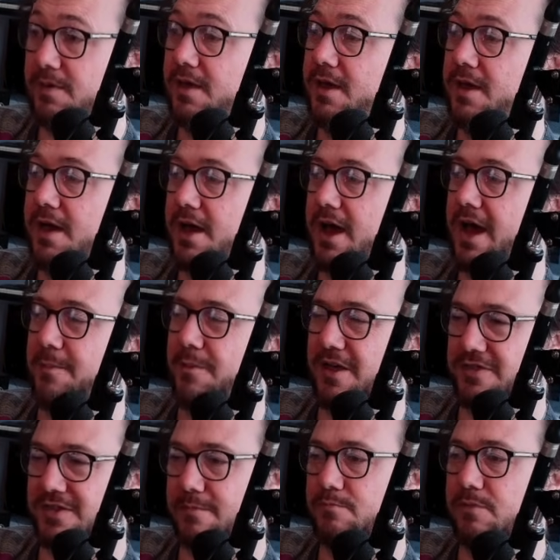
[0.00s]
I
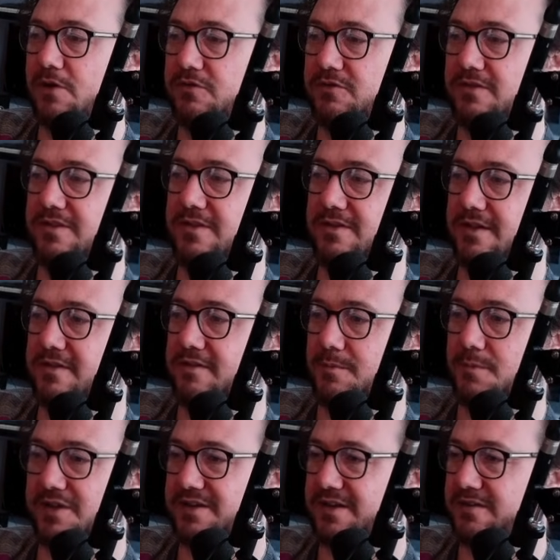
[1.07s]
think most of the things I'm
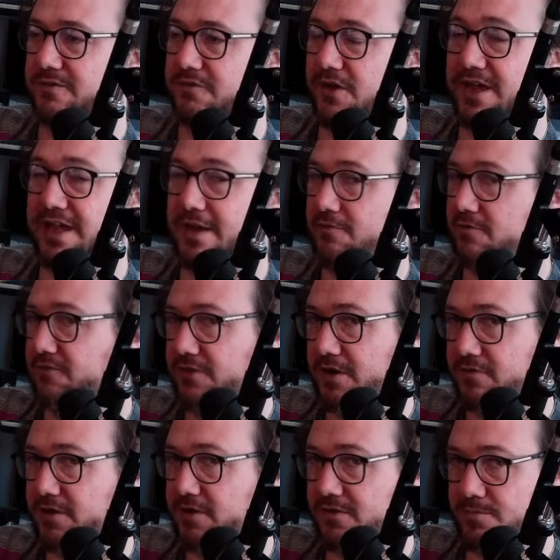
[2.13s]
identifying here are very
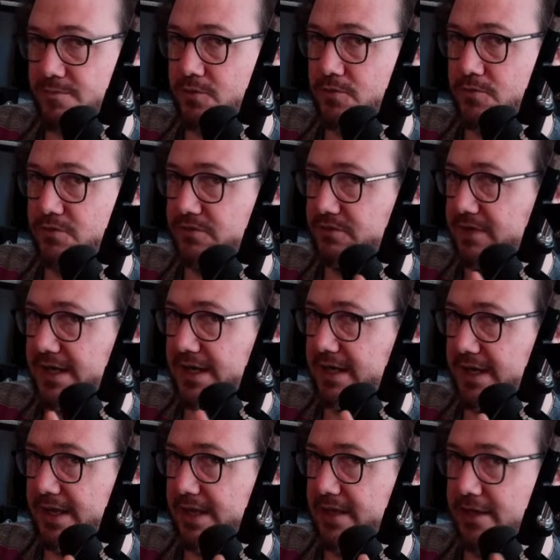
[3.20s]
small,
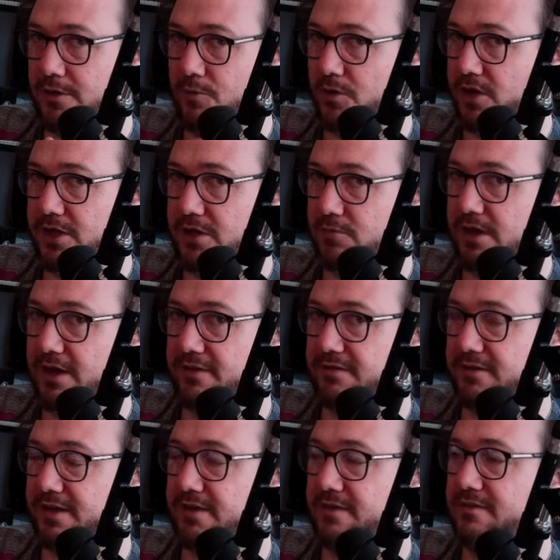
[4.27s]
niggly UI UX
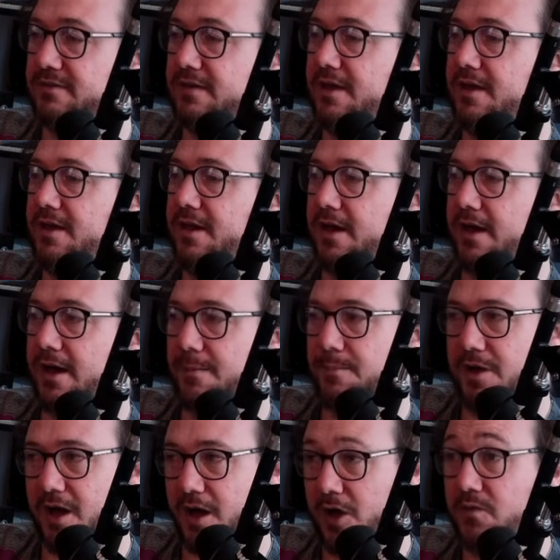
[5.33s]
things, but
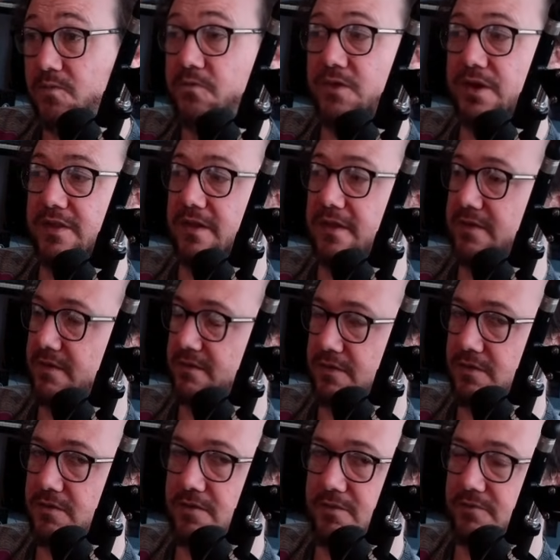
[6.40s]
hopefully they're things that you
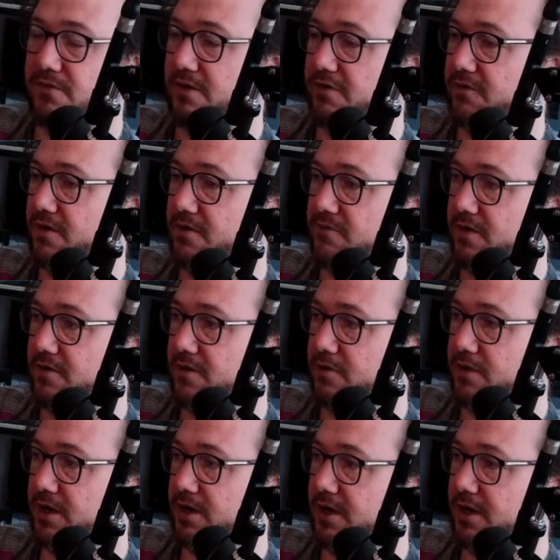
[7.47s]
could fix very, very quickly.